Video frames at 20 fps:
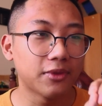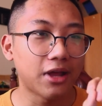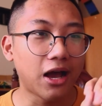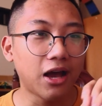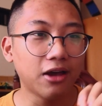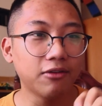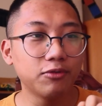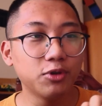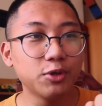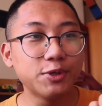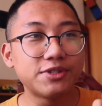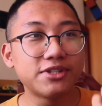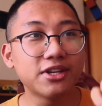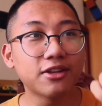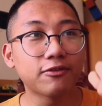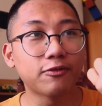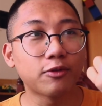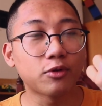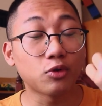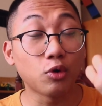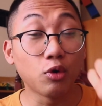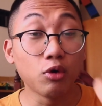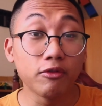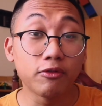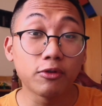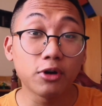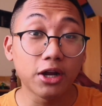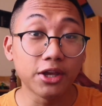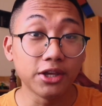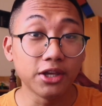I've used it for
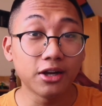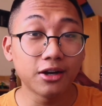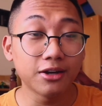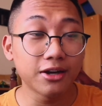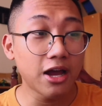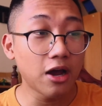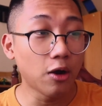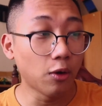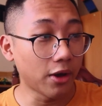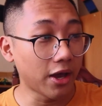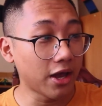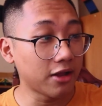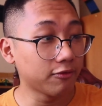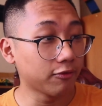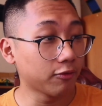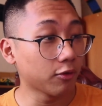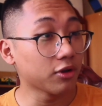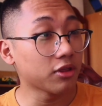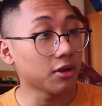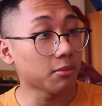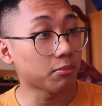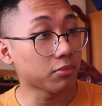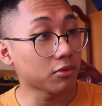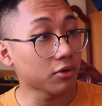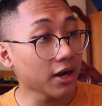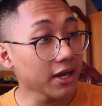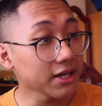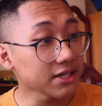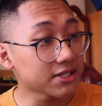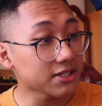over a year now, and for the
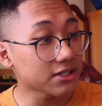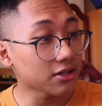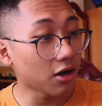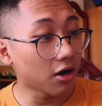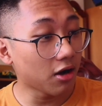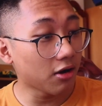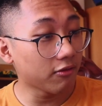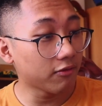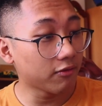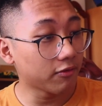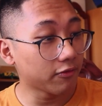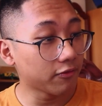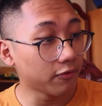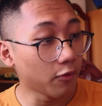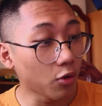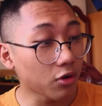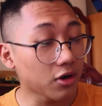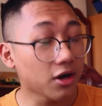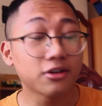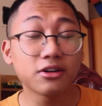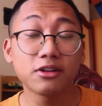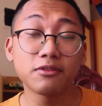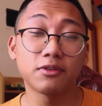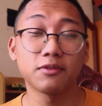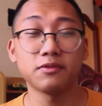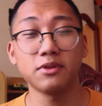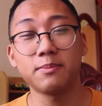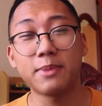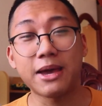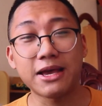price of
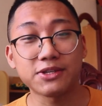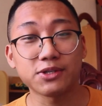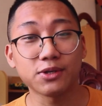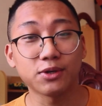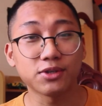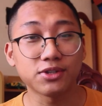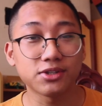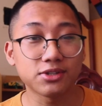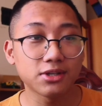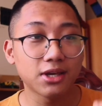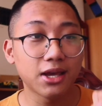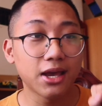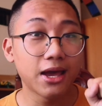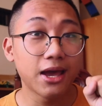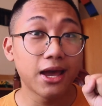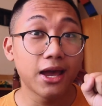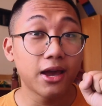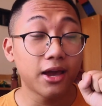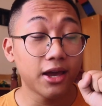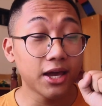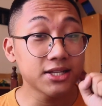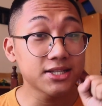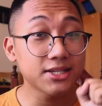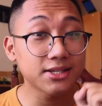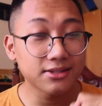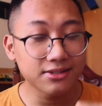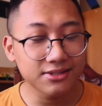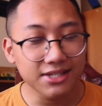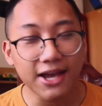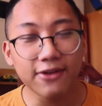450 pesos,
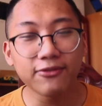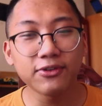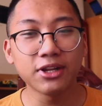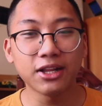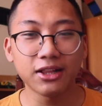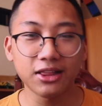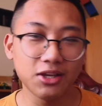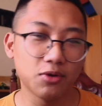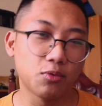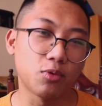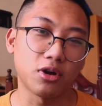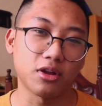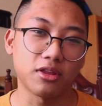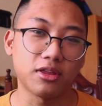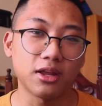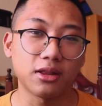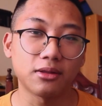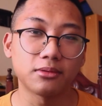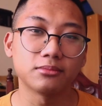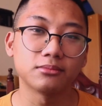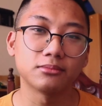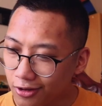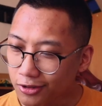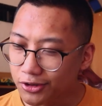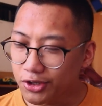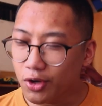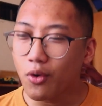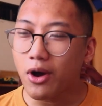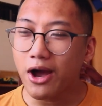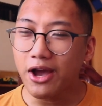it's definitely worth it.
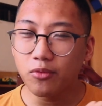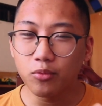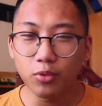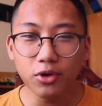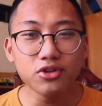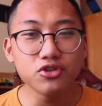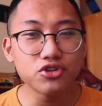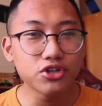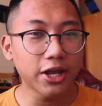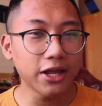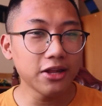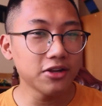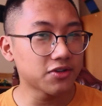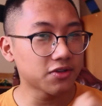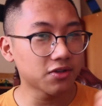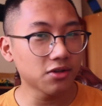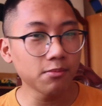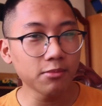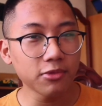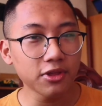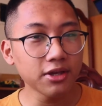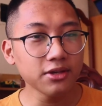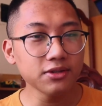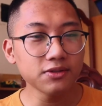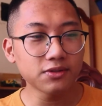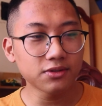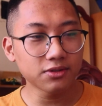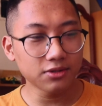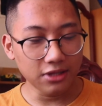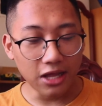Although I would change some
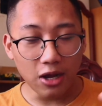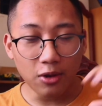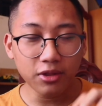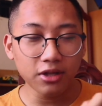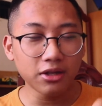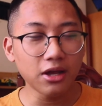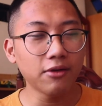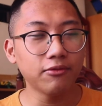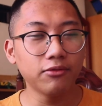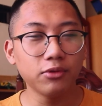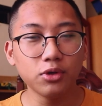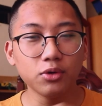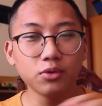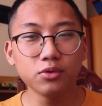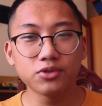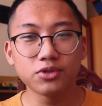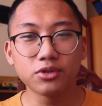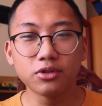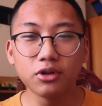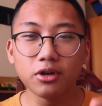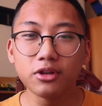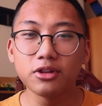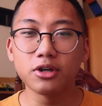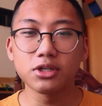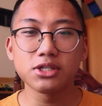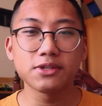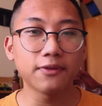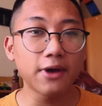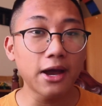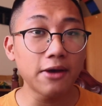things now that I've used
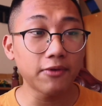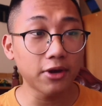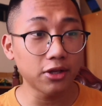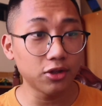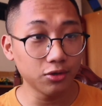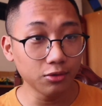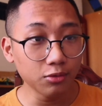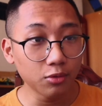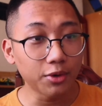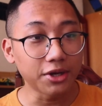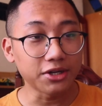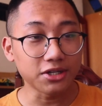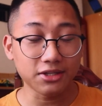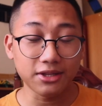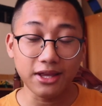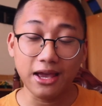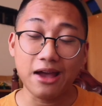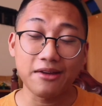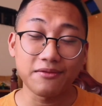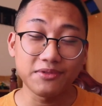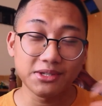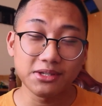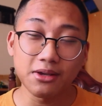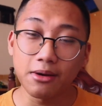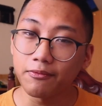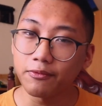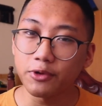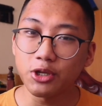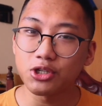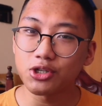Goodnotes 5, I do wish they have
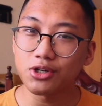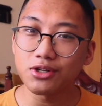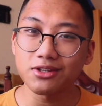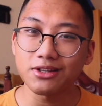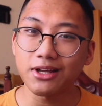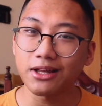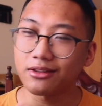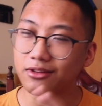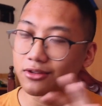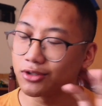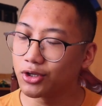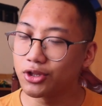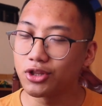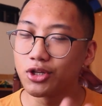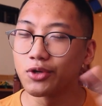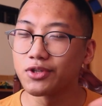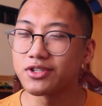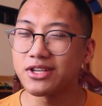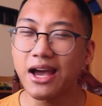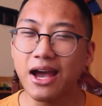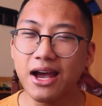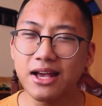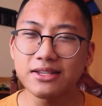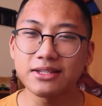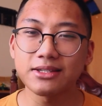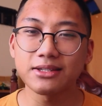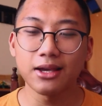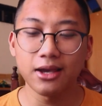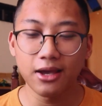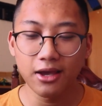some features that Goodnotes has.